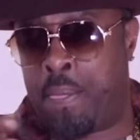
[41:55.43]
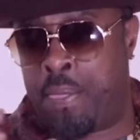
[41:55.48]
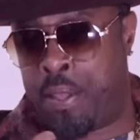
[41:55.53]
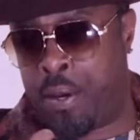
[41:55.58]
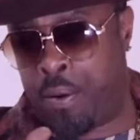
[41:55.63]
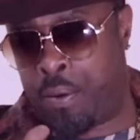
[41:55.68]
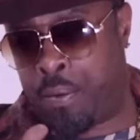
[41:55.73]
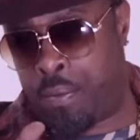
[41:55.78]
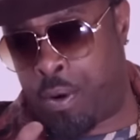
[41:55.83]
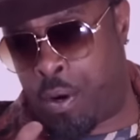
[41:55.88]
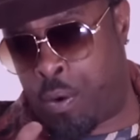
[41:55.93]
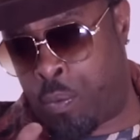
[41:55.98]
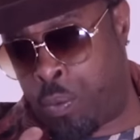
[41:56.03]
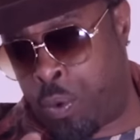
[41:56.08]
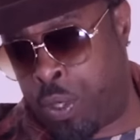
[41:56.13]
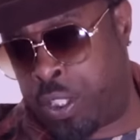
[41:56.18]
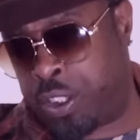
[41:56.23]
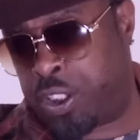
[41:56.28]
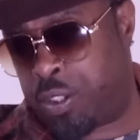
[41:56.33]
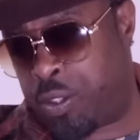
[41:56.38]
the
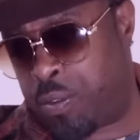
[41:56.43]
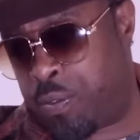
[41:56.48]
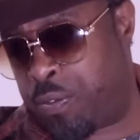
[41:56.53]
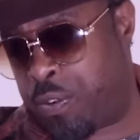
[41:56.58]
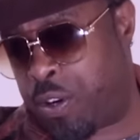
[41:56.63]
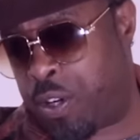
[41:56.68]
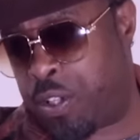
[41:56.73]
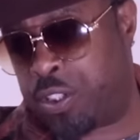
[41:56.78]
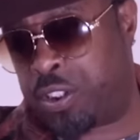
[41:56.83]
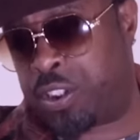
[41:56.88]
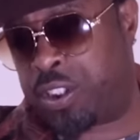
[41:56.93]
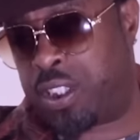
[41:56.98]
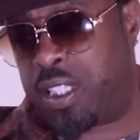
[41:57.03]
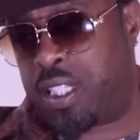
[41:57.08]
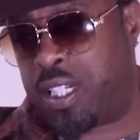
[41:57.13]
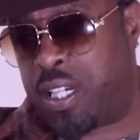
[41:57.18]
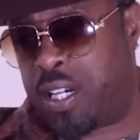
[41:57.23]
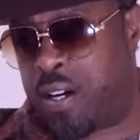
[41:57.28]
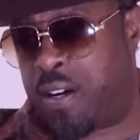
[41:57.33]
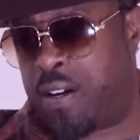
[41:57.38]
original
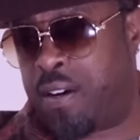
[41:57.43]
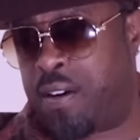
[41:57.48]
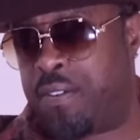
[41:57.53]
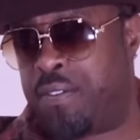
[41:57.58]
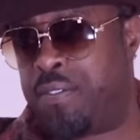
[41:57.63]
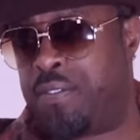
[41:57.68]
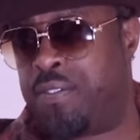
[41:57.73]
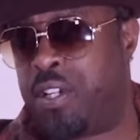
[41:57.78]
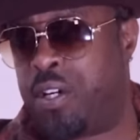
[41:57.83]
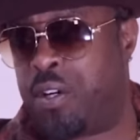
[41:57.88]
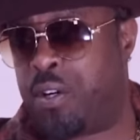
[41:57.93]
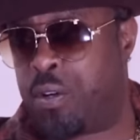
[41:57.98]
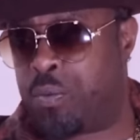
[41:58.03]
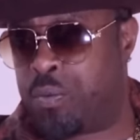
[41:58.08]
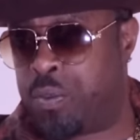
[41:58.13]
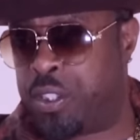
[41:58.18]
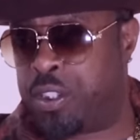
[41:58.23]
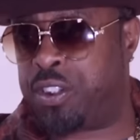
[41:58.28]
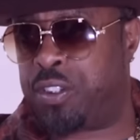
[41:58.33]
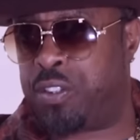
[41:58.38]
version of the
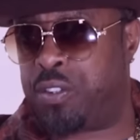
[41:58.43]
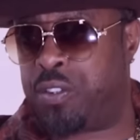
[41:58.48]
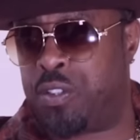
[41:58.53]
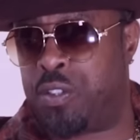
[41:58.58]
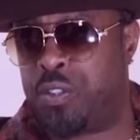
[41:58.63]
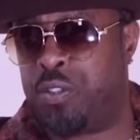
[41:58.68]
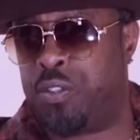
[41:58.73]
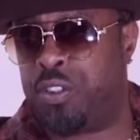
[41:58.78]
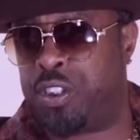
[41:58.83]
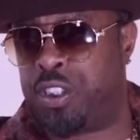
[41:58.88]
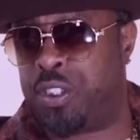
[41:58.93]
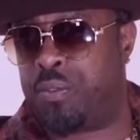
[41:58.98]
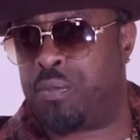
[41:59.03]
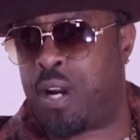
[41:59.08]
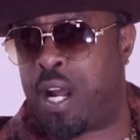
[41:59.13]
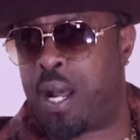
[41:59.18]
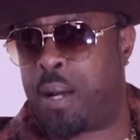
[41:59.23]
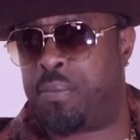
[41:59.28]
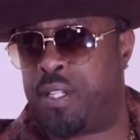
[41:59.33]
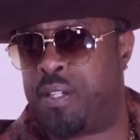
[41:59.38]
original Kool G
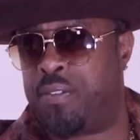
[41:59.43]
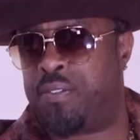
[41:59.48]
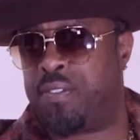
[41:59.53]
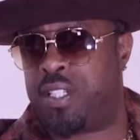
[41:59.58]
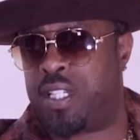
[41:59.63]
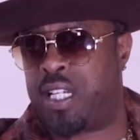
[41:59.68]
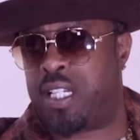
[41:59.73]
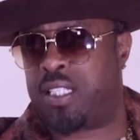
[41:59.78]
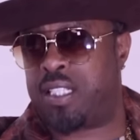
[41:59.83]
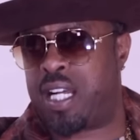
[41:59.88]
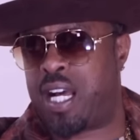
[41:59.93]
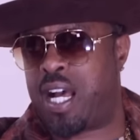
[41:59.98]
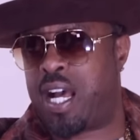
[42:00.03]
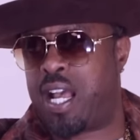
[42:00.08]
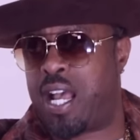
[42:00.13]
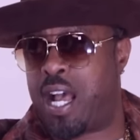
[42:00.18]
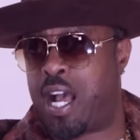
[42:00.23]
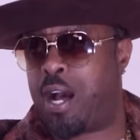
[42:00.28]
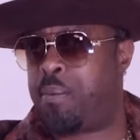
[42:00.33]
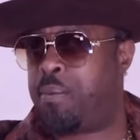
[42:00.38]
Rap Live and Let
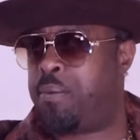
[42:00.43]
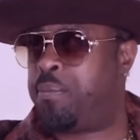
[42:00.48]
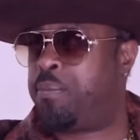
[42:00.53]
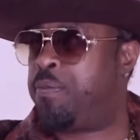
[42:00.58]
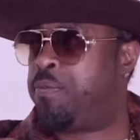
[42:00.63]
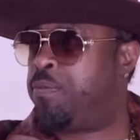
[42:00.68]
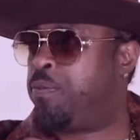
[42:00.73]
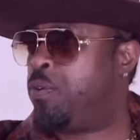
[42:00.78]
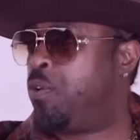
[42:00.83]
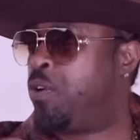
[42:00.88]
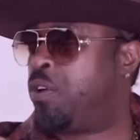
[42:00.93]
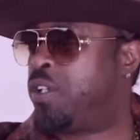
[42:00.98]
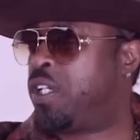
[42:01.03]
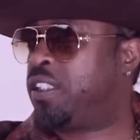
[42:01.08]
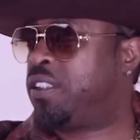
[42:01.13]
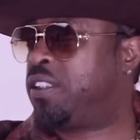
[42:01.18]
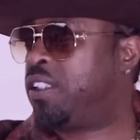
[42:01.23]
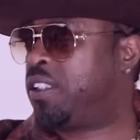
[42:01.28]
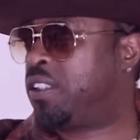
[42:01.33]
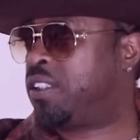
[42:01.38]
Die album before
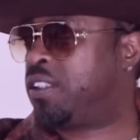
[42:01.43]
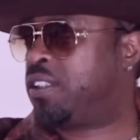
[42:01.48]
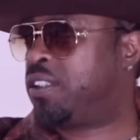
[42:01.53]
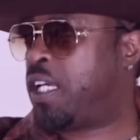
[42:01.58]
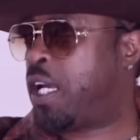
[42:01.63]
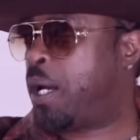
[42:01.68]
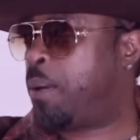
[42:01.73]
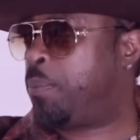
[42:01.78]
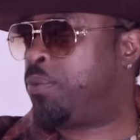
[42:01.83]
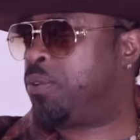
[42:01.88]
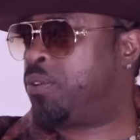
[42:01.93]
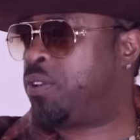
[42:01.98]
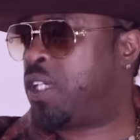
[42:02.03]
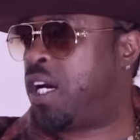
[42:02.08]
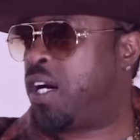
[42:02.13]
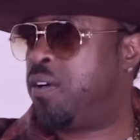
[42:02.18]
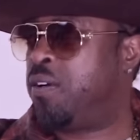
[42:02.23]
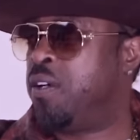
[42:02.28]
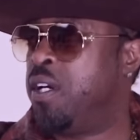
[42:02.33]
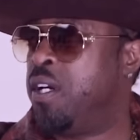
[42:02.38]
they took the samples
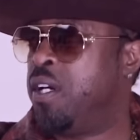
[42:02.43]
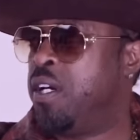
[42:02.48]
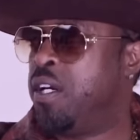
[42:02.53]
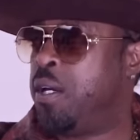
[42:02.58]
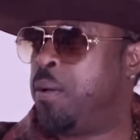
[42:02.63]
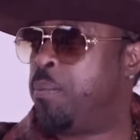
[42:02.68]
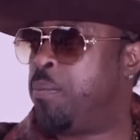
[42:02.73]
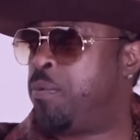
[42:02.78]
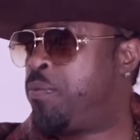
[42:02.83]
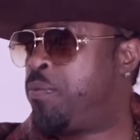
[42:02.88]
out and